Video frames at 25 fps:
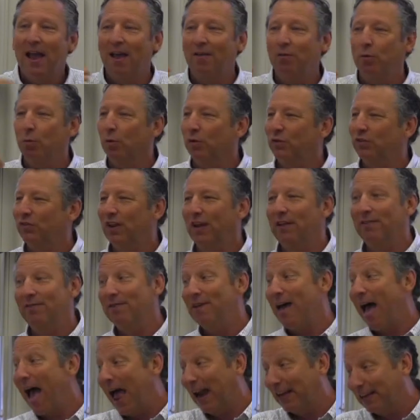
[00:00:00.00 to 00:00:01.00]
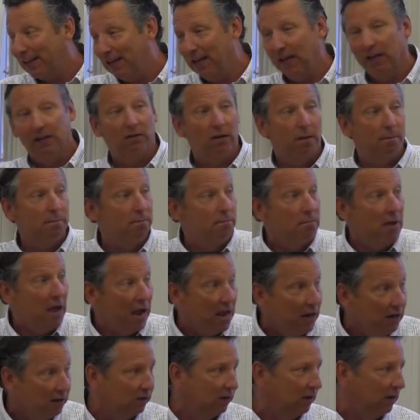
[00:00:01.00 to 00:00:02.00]
and they will say, That kid's
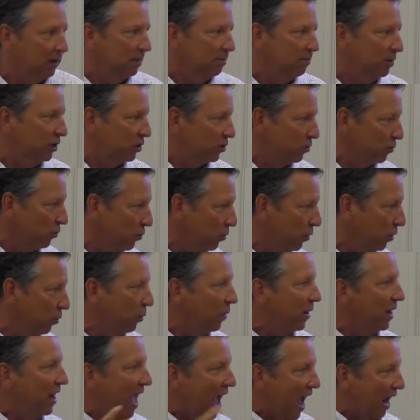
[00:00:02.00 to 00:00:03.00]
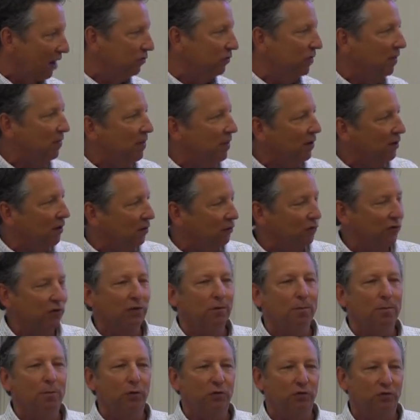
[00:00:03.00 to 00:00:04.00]
amazingly mature, when actually they just
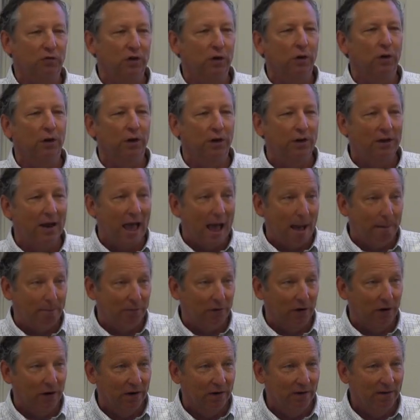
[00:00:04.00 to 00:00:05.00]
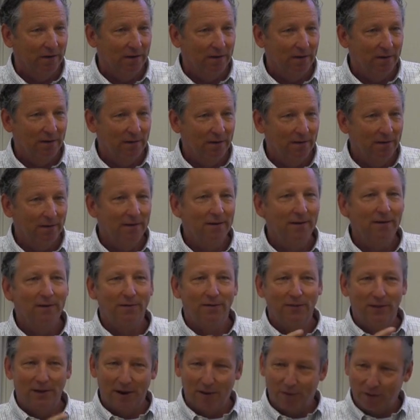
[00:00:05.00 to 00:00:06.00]
are a more skilled adapter
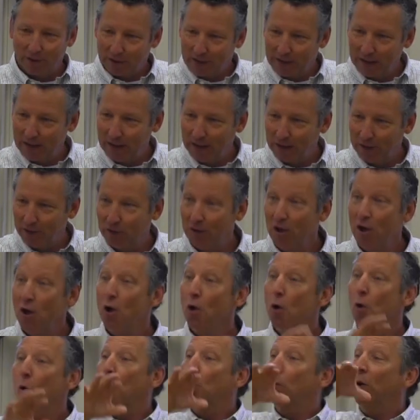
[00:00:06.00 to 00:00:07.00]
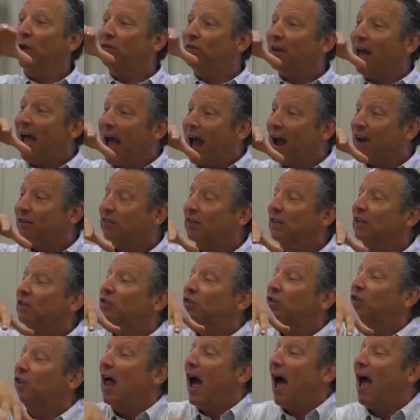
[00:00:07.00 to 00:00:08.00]
than other kids, which actually
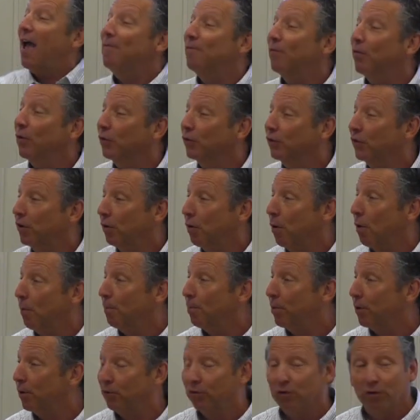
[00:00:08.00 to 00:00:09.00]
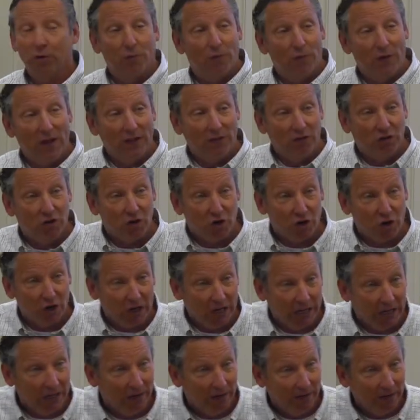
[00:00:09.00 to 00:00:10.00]
stifles their own personal faith
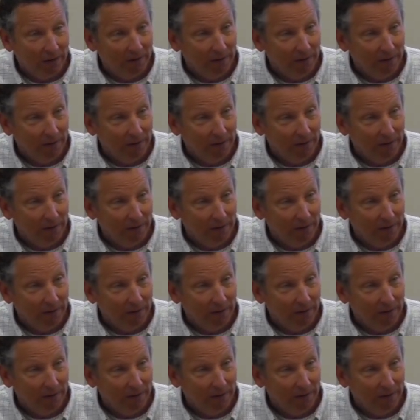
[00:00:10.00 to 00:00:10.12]
journey